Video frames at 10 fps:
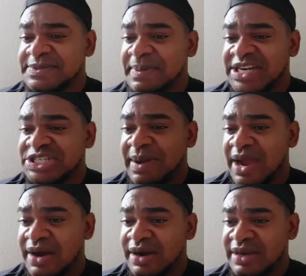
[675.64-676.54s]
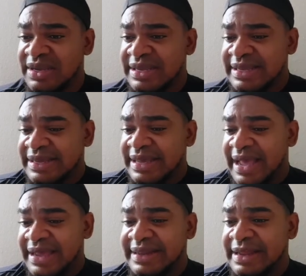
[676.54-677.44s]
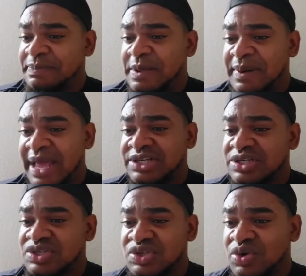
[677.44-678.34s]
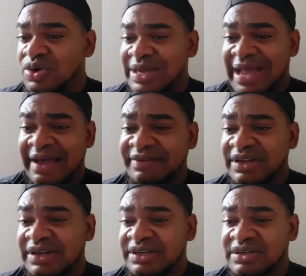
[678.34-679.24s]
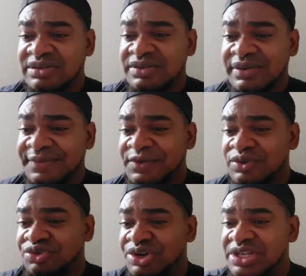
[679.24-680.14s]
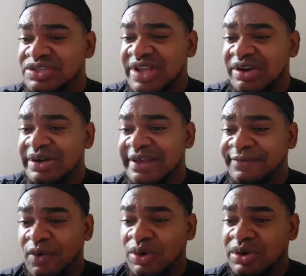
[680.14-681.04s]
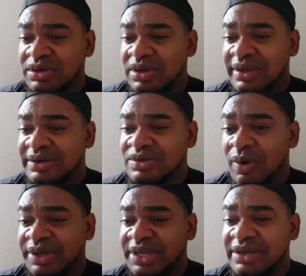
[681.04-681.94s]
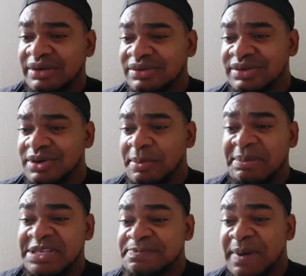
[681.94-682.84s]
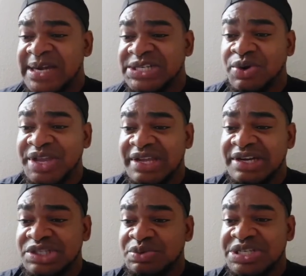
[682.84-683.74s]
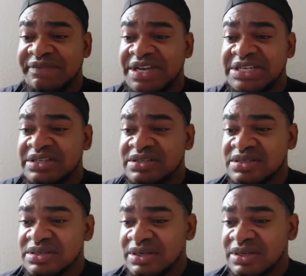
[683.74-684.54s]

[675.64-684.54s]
Spanish bar and then people are just you know having a little a few drinks and on their phone and talking you know maybe spanish or english whichever it is